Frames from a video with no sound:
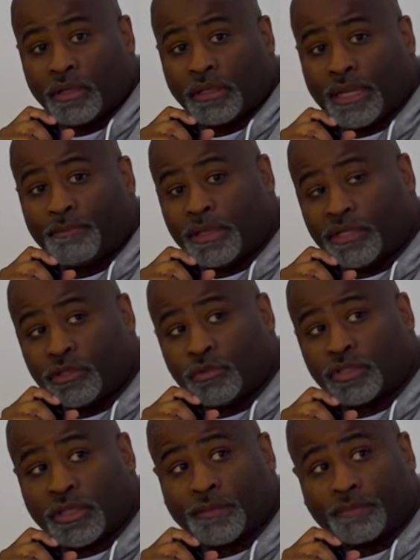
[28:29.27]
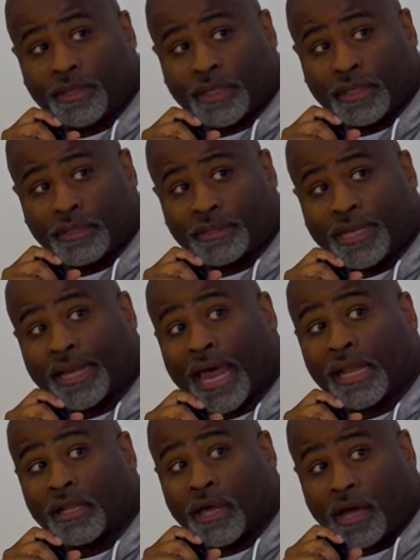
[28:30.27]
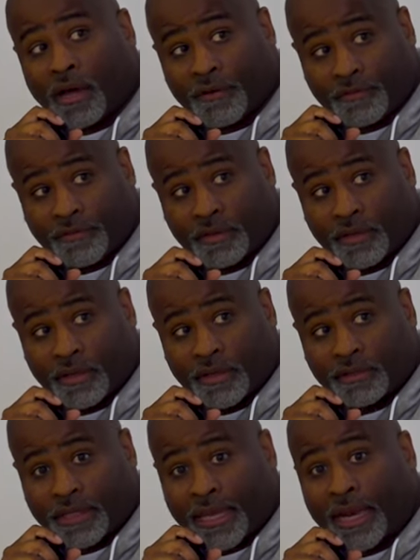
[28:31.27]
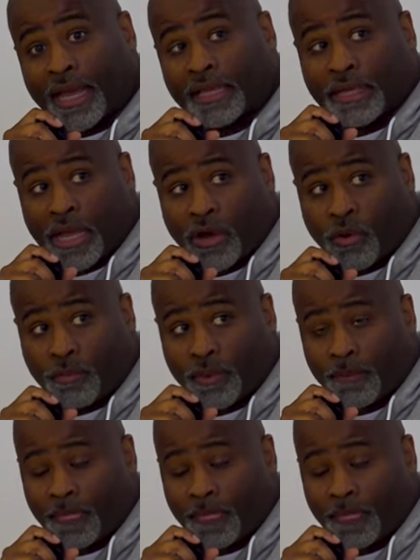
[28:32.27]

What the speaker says: let me do something that I love, that I can help.